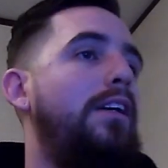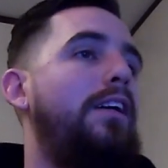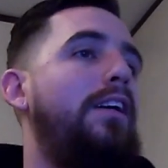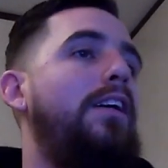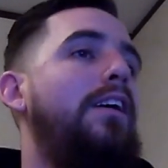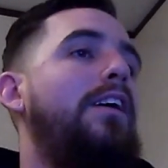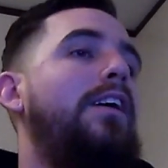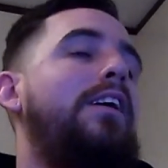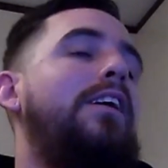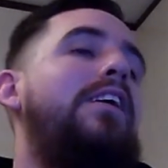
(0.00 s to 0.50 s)

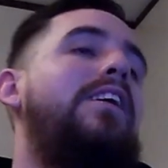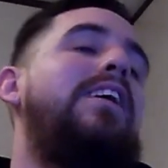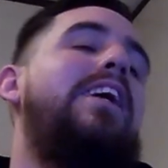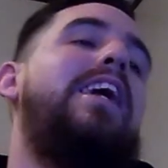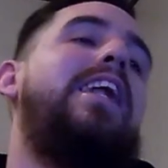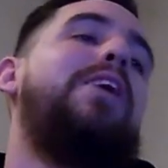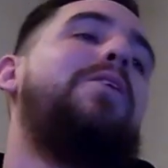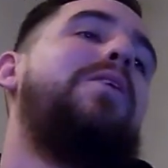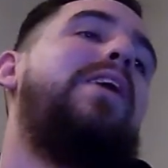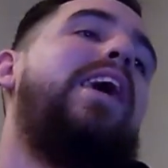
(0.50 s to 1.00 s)

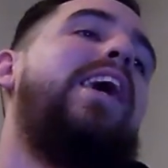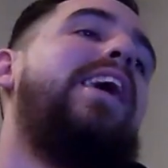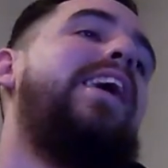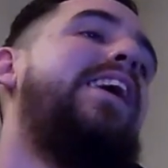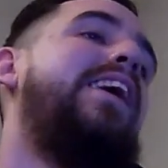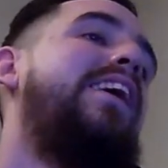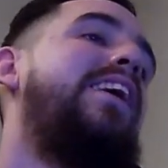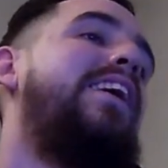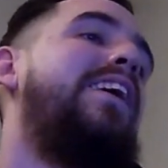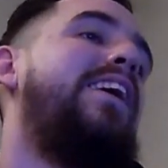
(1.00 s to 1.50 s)

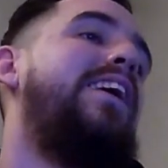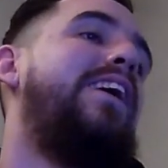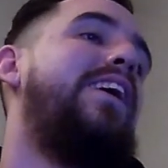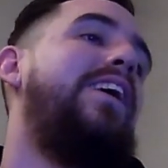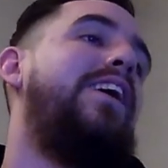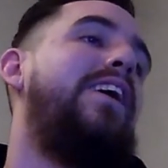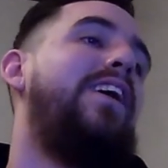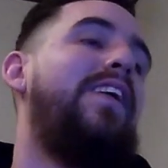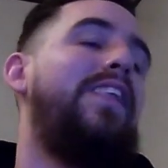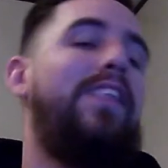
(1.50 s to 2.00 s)
Anyway,
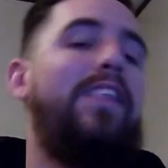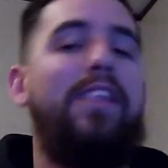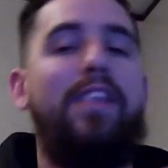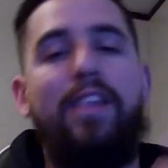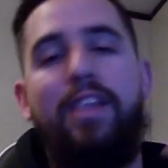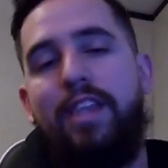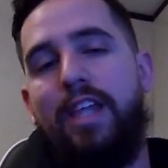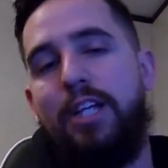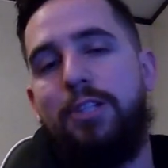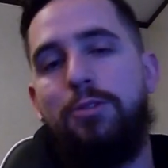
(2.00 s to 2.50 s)

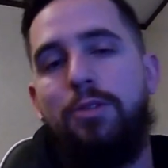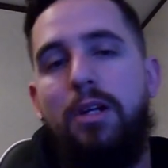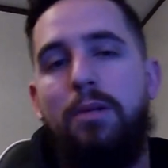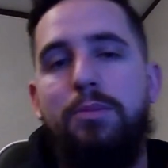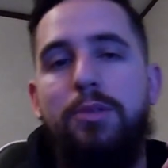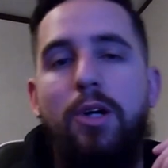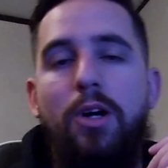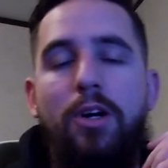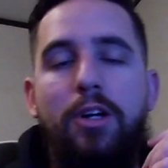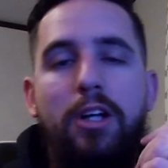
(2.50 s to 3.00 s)
that's what
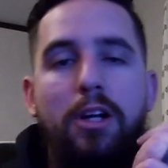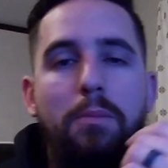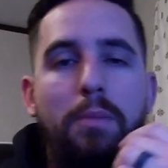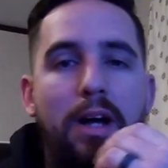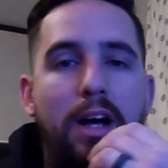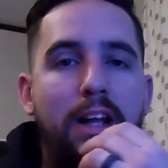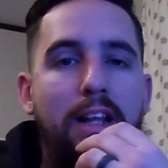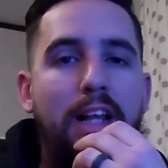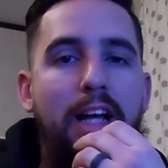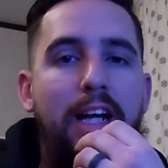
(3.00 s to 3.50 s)
I'm talking about.